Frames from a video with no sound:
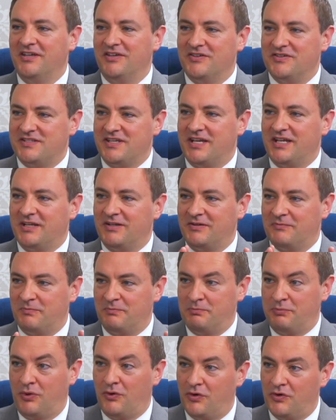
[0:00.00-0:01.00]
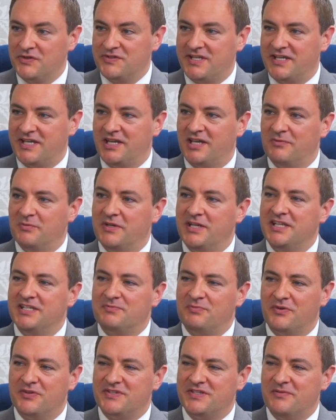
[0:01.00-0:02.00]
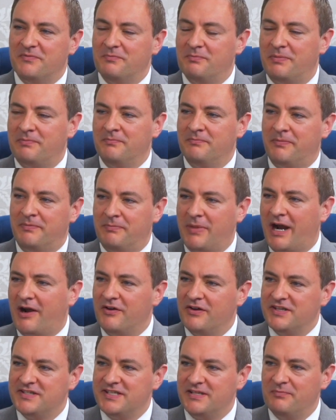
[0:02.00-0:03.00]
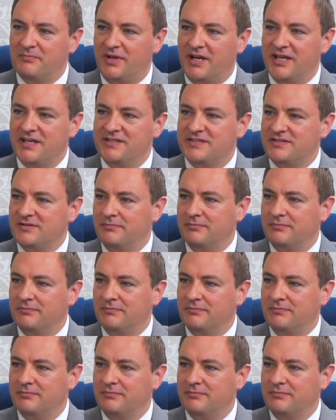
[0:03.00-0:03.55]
You're saying pause it and we need to put some barriers in place, some